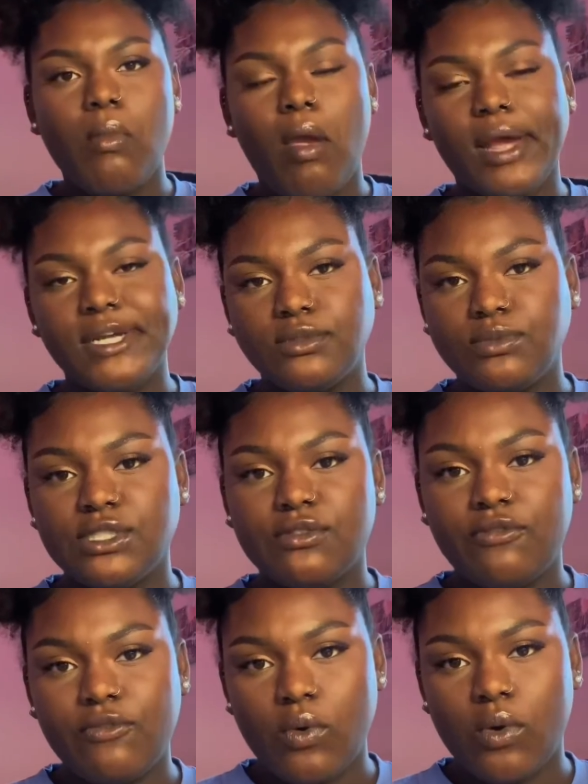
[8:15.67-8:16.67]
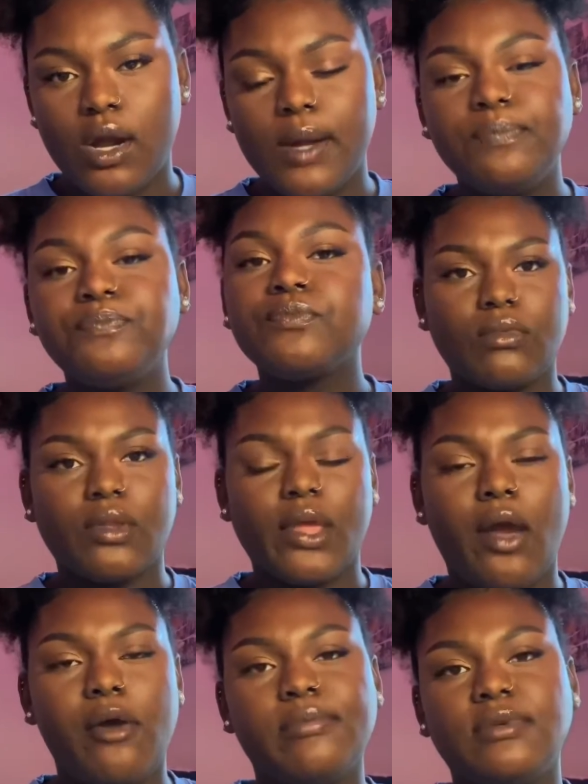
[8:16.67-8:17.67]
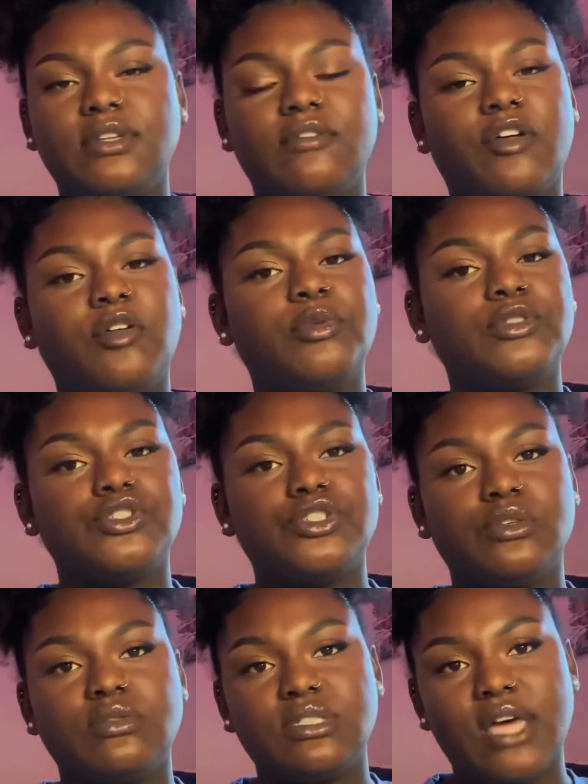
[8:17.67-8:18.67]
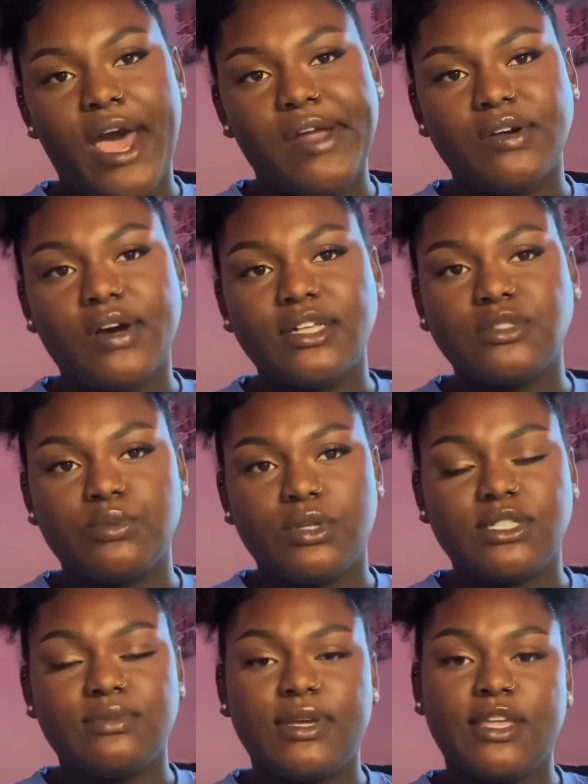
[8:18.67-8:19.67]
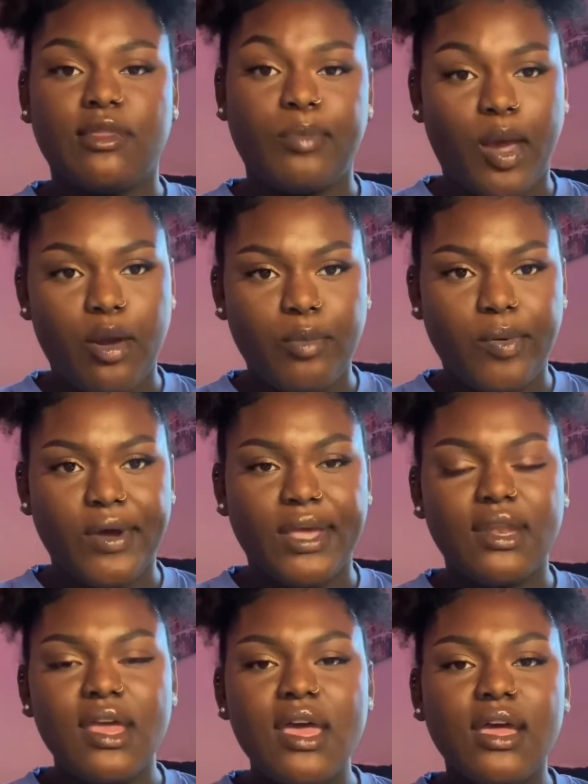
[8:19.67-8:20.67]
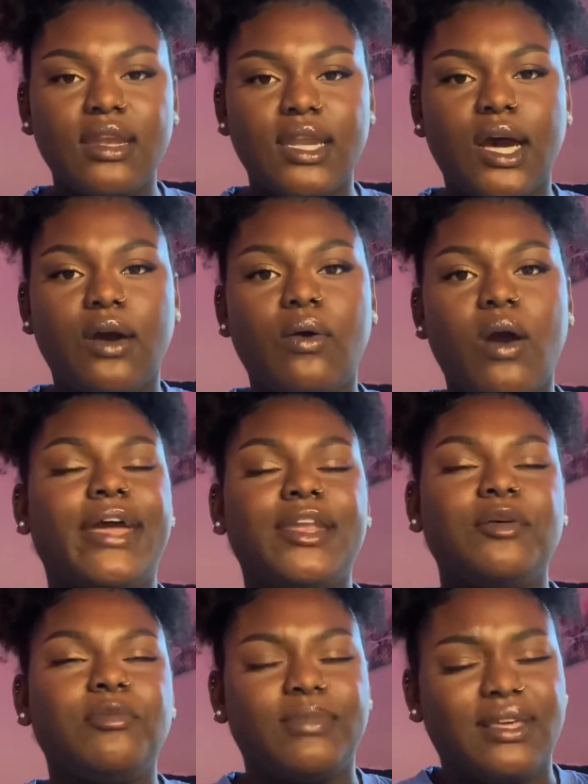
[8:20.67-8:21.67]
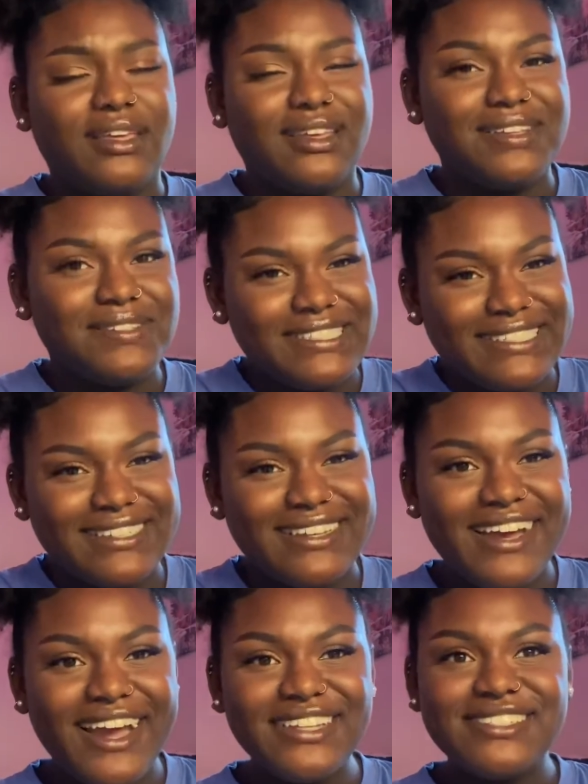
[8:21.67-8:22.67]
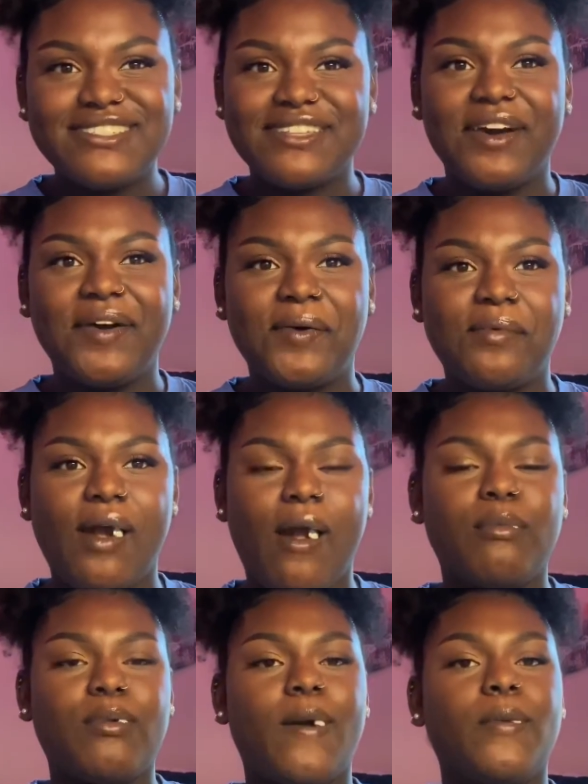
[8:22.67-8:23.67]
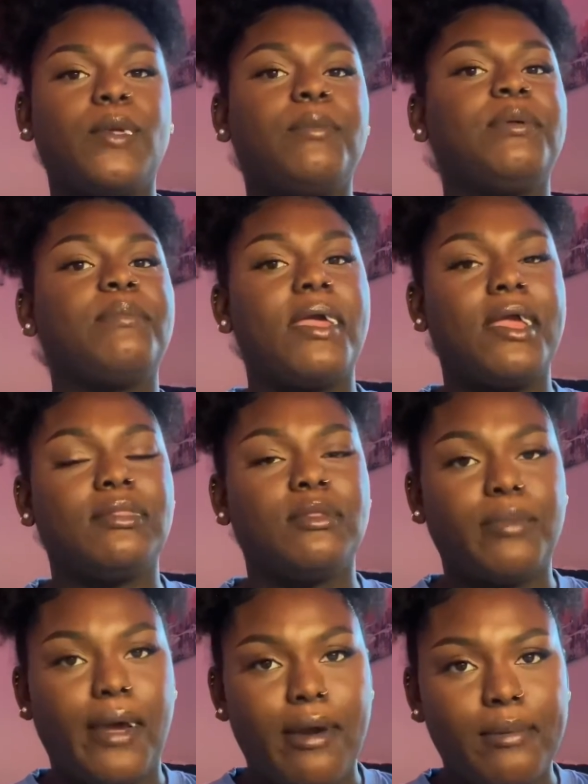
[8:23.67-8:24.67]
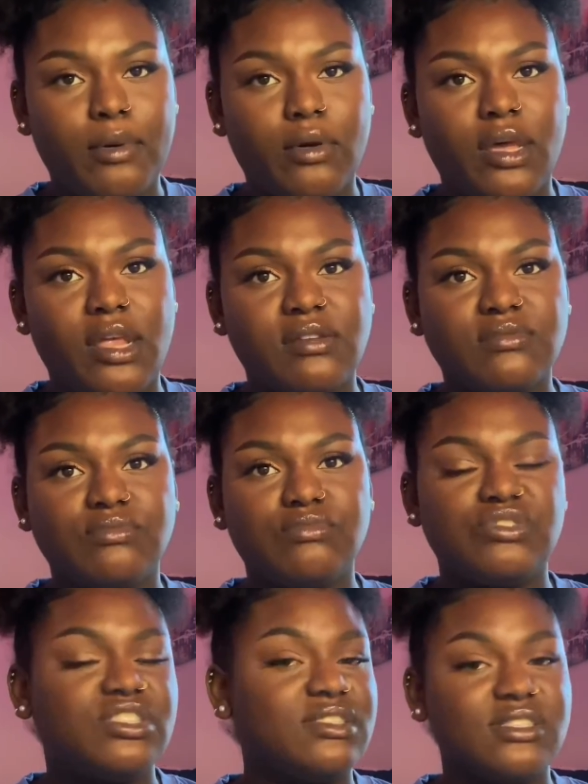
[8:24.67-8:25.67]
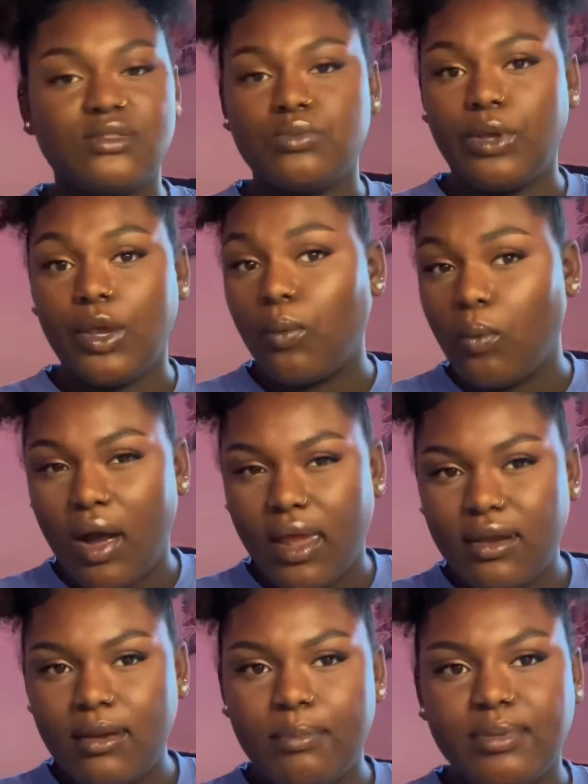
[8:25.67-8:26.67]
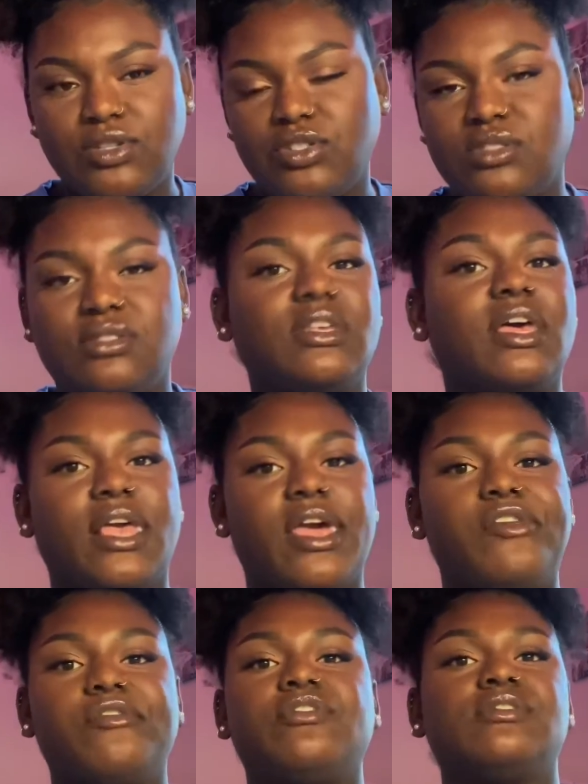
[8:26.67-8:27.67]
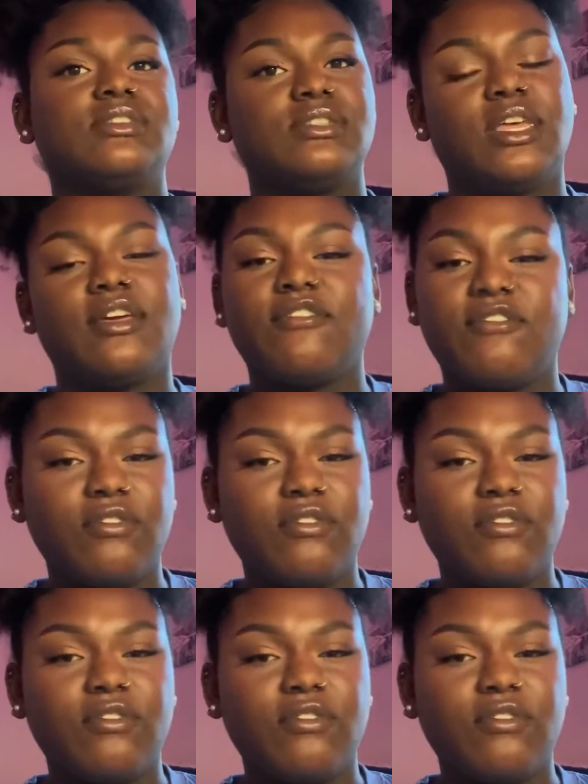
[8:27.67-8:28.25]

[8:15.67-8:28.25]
In week 4, I will be developing the show's title as well as making the PowerPoint. Now, I know me, so I'll probably be making the PowerPoint since week 1, but just again for the sake of